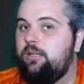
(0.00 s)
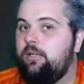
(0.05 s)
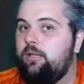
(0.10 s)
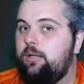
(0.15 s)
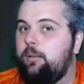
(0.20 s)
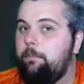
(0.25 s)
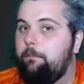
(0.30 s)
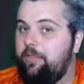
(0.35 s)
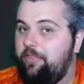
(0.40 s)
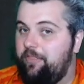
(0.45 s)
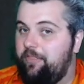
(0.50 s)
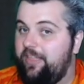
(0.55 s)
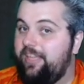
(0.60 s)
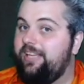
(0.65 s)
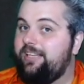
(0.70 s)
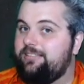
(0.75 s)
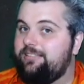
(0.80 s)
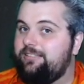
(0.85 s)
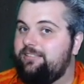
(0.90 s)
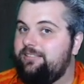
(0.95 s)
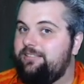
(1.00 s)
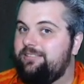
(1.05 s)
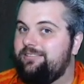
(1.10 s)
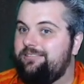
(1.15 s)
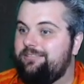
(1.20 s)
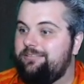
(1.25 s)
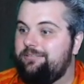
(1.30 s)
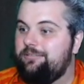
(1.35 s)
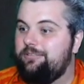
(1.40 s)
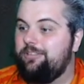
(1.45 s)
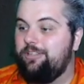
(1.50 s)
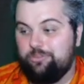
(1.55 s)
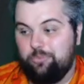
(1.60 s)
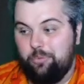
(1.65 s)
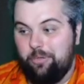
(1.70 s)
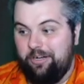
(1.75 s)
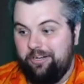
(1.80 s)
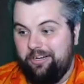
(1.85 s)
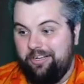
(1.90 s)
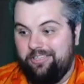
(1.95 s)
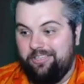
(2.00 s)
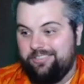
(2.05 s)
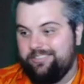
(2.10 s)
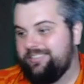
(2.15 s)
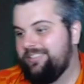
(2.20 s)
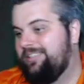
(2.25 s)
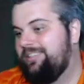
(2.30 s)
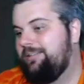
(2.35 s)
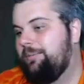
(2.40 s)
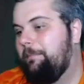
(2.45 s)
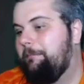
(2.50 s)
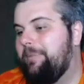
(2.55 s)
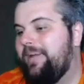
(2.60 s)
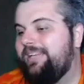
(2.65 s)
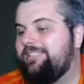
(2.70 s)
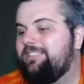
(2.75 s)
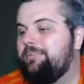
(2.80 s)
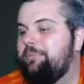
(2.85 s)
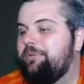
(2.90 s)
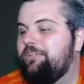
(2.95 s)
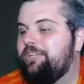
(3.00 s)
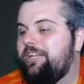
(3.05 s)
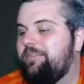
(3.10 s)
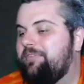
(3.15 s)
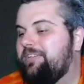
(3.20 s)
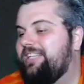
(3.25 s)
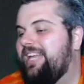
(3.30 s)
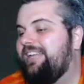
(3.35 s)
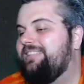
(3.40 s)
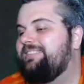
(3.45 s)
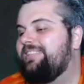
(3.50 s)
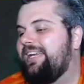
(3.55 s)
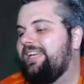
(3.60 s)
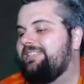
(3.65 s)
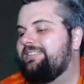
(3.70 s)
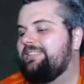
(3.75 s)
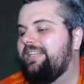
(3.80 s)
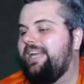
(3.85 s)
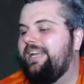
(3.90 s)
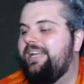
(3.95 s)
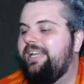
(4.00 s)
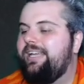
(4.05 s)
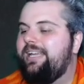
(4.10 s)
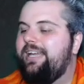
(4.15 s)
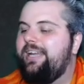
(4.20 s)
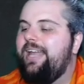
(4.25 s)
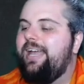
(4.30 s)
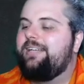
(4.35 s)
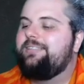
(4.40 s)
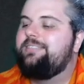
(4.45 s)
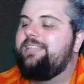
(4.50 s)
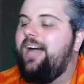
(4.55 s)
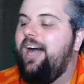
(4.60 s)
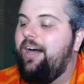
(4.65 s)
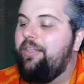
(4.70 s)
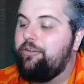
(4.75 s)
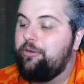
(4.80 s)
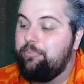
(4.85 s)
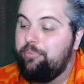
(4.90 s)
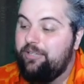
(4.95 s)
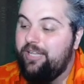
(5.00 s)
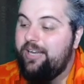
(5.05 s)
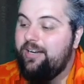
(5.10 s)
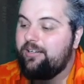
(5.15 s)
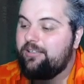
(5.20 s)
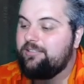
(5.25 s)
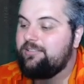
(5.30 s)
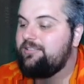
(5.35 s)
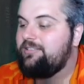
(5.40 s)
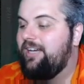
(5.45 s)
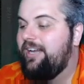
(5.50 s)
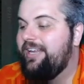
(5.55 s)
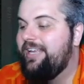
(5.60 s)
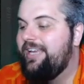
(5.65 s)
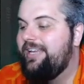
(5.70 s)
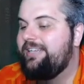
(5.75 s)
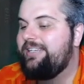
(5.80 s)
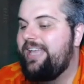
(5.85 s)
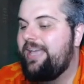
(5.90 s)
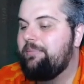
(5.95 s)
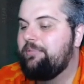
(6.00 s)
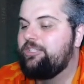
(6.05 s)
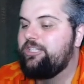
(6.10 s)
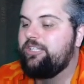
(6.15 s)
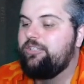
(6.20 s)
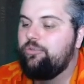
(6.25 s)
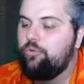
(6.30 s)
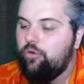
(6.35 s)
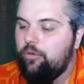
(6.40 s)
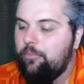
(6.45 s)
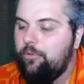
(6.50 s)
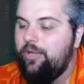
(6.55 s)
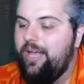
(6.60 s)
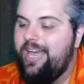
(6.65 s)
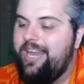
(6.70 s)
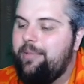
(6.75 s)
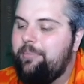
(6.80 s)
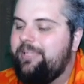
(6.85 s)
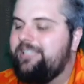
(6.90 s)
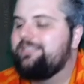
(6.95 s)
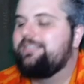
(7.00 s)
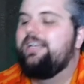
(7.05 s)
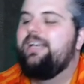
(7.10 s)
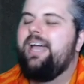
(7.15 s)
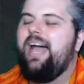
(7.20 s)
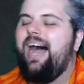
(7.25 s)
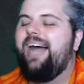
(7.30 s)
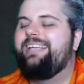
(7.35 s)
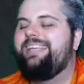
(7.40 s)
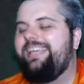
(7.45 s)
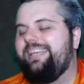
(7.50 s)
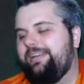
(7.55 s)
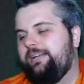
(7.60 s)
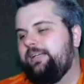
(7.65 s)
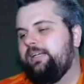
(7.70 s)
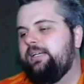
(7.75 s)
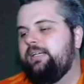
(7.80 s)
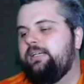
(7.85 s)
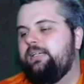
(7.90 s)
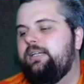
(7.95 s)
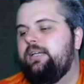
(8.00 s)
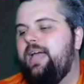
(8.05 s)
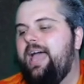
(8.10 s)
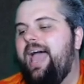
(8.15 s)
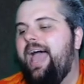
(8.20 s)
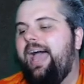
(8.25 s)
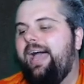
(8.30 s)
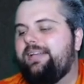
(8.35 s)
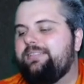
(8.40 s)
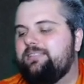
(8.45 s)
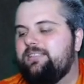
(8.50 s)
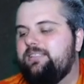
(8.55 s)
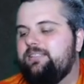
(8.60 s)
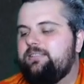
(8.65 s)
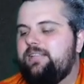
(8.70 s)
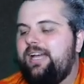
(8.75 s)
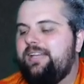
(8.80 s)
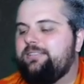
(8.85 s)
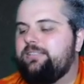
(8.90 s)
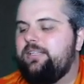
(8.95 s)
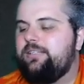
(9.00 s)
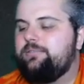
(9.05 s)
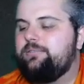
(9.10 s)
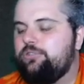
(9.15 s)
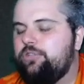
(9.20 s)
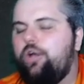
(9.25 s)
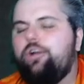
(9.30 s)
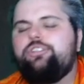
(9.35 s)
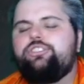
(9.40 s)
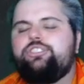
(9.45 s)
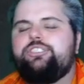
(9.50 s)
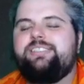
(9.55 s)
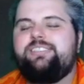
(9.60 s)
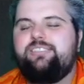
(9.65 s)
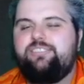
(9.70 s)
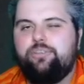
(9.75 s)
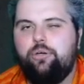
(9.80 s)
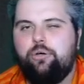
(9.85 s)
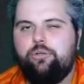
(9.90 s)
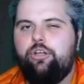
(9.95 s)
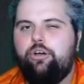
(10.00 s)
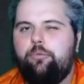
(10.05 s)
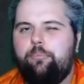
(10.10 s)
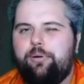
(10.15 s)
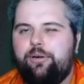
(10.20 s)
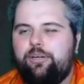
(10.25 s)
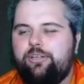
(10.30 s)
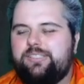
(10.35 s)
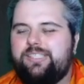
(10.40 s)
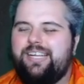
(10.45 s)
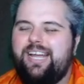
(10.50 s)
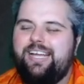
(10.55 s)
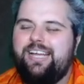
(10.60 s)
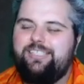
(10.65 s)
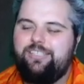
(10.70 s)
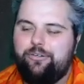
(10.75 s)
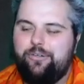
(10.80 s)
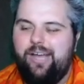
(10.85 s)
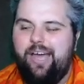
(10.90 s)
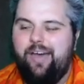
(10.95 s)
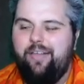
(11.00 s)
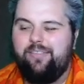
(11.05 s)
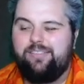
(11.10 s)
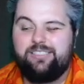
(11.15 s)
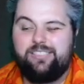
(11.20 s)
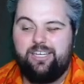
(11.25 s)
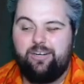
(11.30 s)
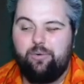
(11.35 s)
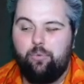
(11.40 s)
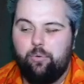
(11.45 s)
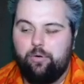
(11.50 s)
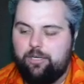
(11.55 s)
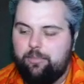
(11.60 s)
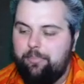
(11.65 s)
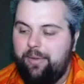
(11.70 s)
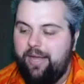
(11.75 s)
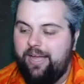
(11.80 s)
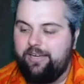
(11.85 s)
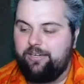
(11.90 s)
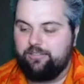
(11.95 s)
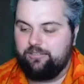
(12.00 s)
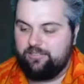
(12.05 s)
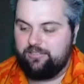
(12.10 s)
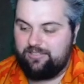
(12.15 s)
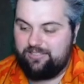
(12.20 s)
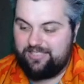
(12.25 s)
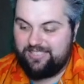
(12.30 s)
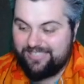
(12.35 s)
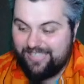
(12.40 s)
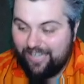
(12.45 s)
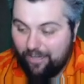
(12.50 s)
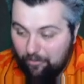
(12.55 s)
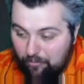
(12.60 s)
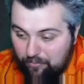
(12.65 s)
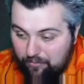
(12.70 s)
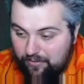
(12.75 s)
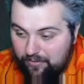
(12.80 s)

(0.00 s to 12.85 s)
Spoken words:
but this is what it does. Base ability, for 10 seconds, lightning connects to other players, stunning and damaging normal enemies. Again, as a largely solo person, I don't know how this is going to work by yourself,